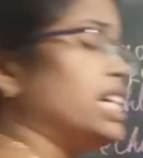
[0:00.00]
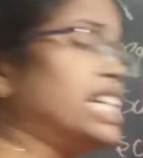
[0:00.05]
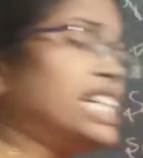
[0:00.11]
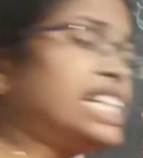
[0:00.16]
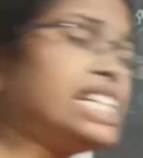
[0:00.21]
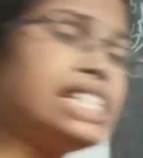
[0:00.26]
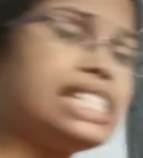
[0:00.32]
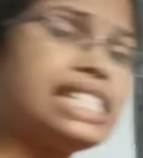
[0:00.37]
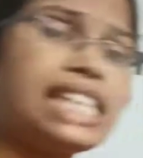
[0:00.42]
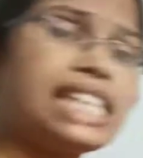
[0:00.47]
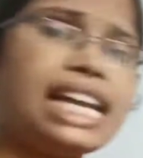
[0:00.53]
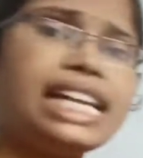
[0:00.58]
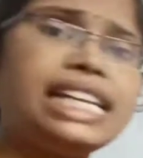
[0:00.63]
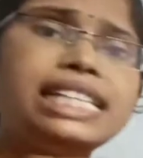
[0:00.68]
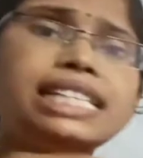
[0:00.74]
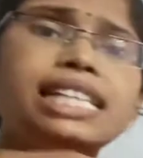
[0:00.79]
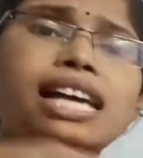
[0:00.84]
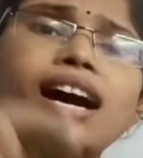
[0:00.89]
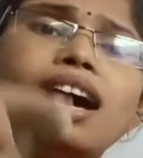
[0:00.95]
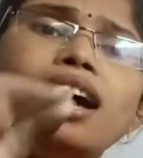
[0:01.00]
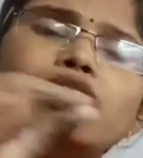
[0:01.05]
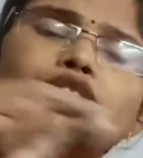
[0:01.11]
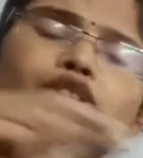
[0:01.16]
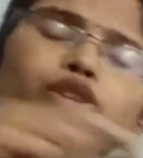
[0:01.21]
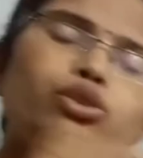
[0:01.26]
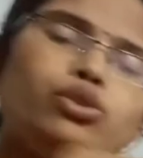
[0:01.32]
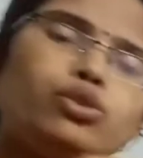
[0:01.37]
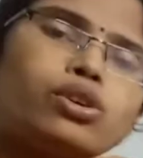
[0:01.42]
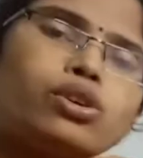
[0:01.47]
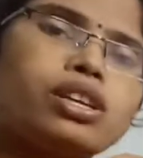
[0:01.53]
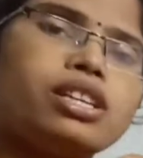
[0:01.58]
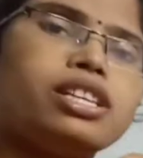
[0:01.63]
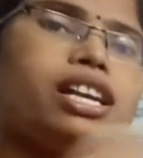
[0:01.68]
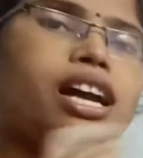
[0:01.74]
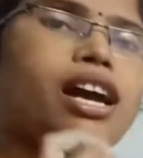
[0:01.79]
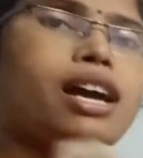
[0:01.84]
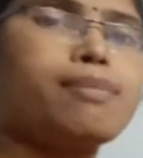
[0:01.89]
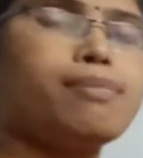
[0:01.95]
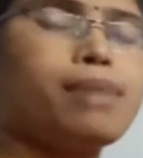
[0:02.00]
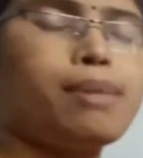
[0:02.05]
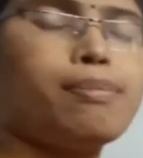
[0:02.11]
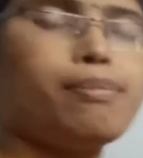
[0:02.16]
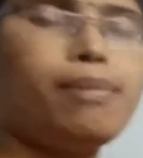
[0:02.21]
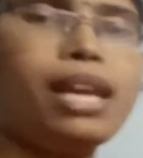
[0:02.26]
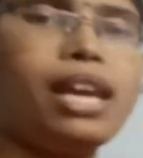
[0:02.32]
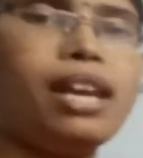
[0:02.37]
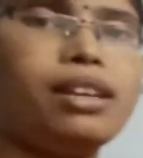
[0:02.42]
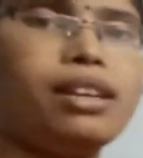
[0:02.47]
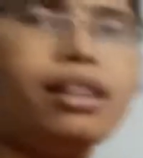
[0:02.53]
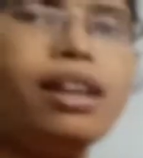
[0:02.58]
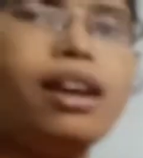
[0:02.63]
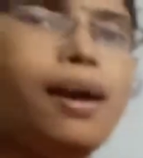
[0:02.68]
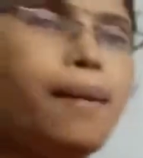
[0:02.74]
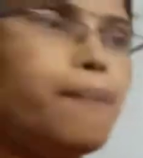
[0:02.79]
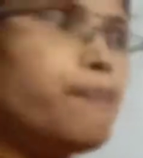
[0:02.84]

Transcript: inside the nuclear membrane.